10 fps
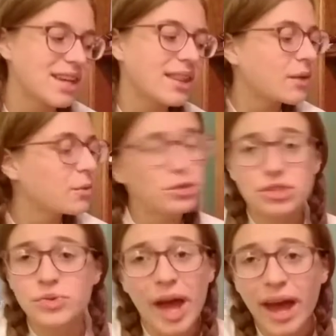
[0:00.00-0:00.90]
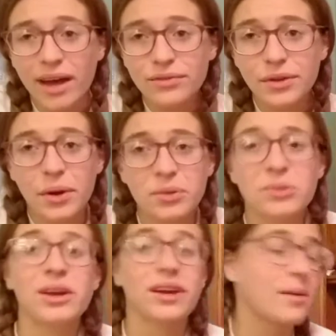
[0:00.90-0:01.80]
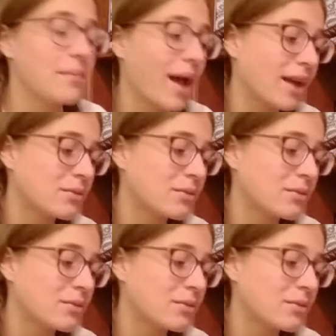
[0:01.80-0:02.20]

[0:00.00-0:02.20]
and then once you have, you can come back